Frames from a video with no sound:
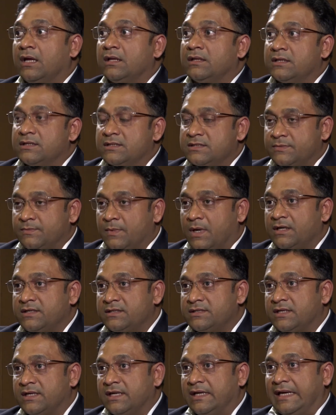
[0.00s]
The smart
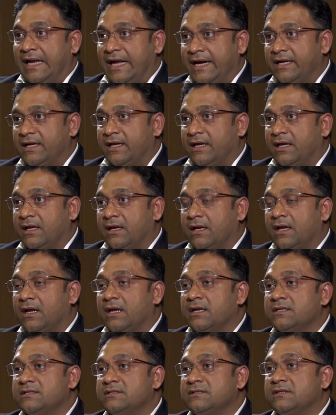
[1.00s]
city lighting
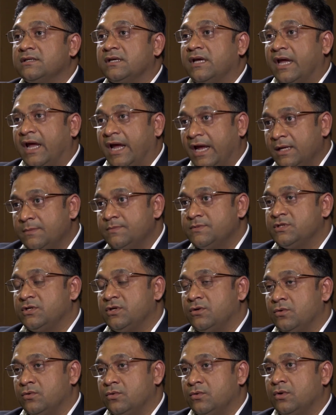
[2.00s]
is helps
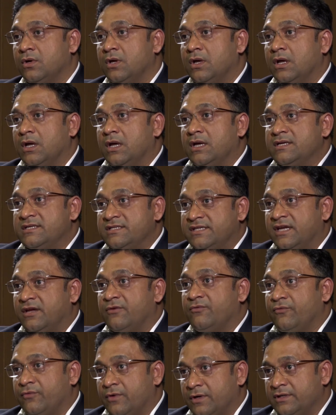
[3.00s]
you
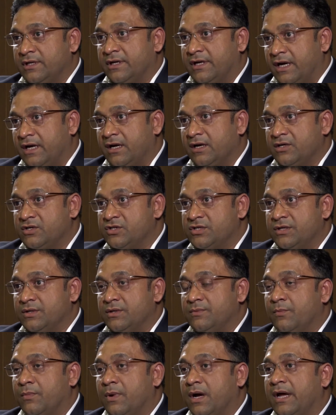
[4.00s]
save further energy
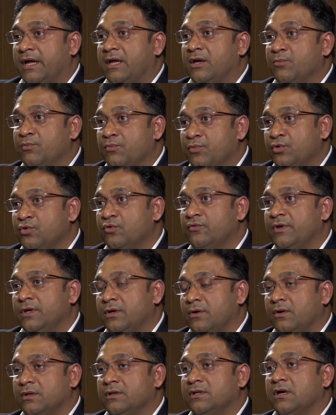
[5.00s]
by
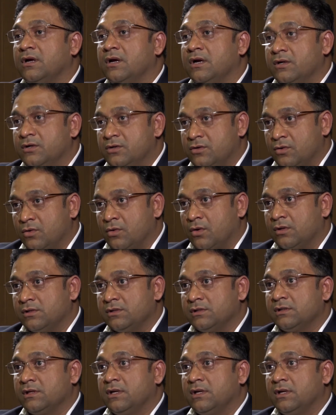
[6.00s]
improving on the control